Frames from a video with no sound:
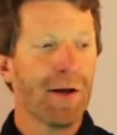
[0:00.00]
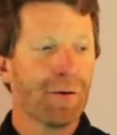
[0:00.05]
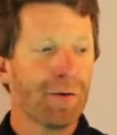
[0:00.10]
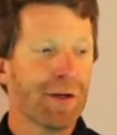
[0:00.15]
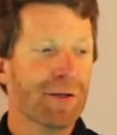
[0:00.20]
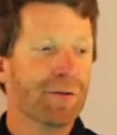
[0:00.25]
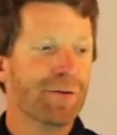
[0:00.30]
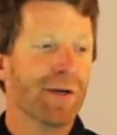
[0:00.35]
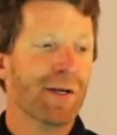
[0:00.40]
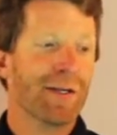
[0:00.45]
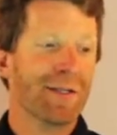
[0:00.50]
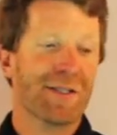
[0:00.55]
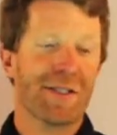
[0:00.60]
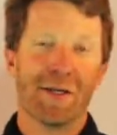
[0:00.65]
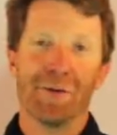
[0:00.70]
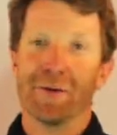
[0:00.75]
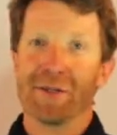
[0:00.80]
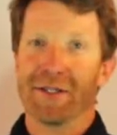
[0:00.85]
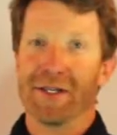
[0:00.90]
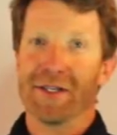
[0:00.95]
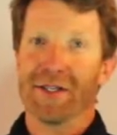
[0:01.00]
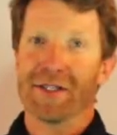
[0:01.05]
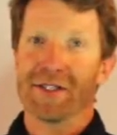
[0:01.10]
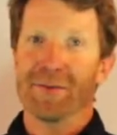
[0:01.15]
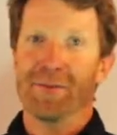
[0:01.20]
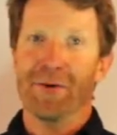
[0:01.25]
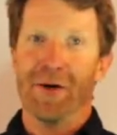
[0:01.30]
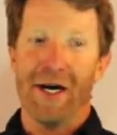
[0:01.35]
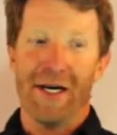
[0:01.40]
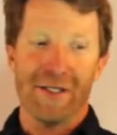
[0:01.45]
Let's look and see what's in the
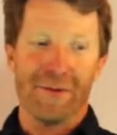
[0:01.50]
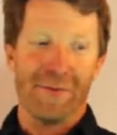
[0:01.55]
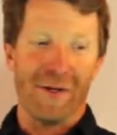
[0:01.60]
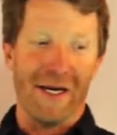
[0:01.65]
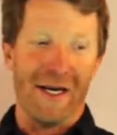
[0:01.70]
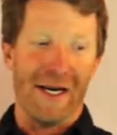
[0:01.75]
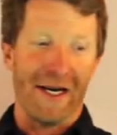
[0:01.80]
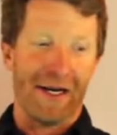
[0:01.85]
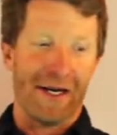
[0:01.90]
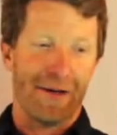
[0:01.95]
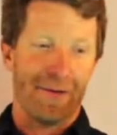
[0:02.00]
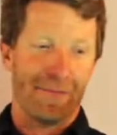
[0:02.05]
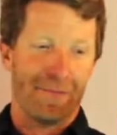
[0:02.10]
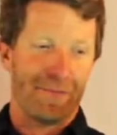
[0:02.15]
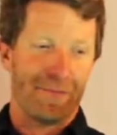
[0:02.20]
supplies bag.